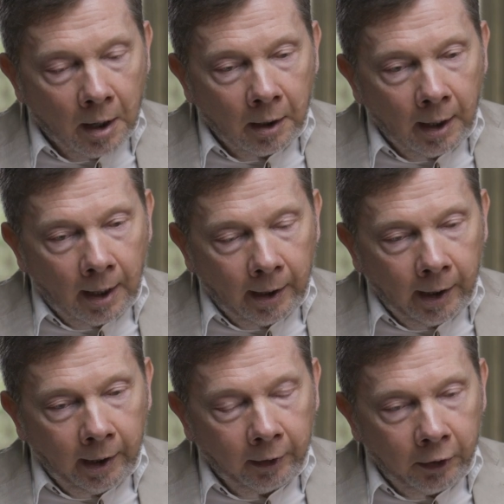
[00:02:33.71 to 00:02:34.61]

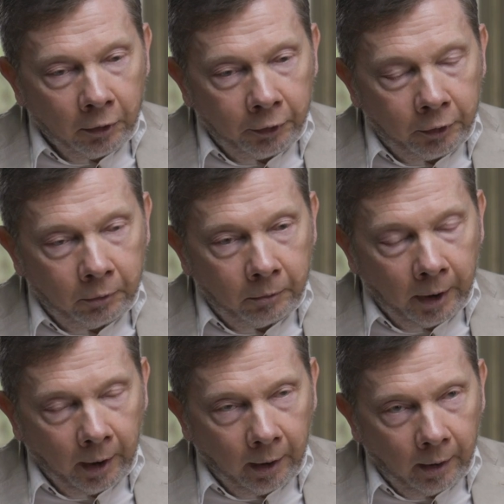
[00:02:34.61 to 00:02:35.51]
align your
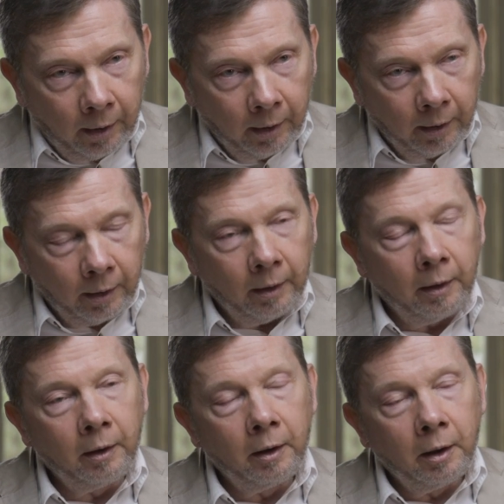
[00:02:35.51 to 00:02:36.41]
doing
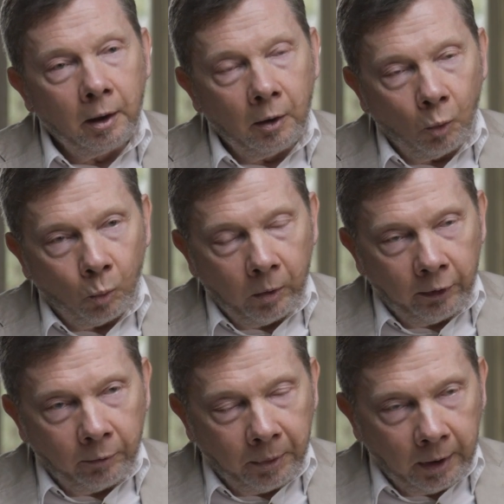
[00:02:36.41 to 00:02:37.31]

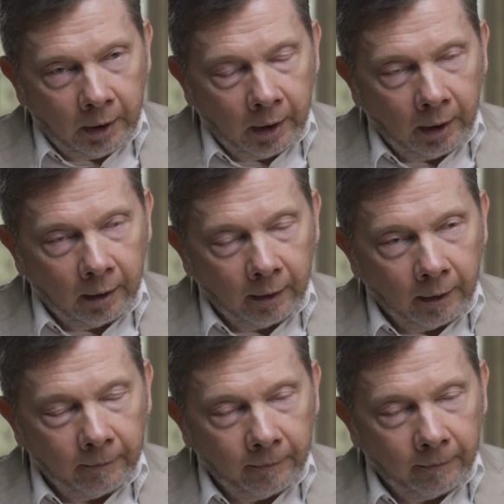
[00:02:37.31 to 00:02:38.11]
with being.